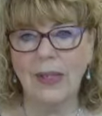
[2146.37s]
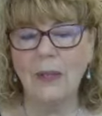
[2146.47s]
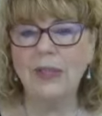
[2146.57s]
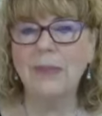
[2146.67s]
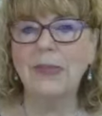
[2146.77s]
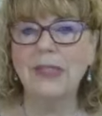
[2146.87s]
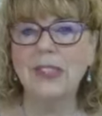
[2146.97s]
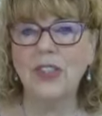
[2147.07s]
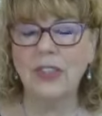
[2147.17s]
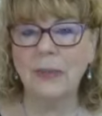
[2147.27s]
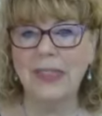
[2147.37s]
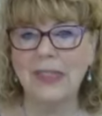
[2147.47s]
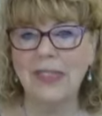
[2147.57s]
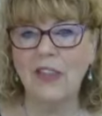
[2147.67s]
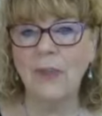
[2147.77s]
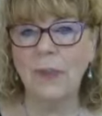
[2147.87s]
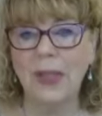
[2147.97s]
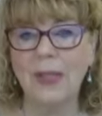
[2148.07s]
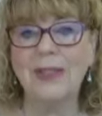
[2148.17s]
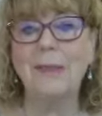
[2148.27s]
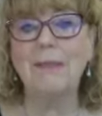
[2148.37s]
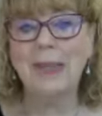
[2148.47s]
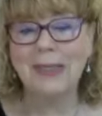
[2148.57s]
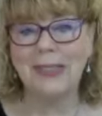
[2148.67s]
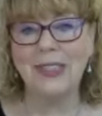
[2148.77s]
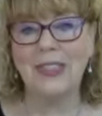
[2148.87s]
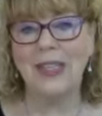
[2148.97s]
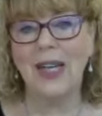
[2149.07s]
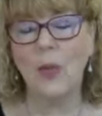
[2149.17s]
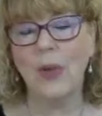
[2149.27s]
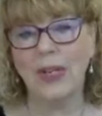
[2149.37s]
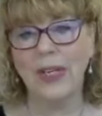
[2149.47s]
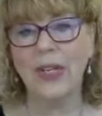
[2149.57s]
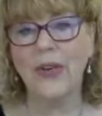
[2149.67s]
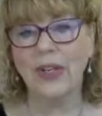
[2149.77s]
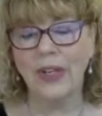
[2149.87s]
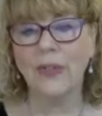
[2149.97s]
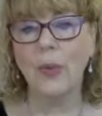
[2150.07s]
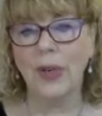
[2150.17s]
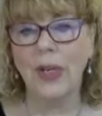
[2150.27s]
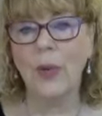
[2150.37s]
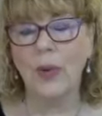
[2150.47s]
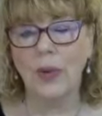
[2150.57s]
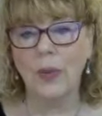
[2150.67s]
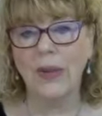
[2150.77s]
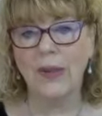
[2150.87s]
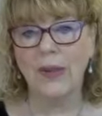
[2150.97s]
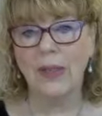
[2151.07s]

That was a message to myself, but that's a message that I want to carry to everyone I work with.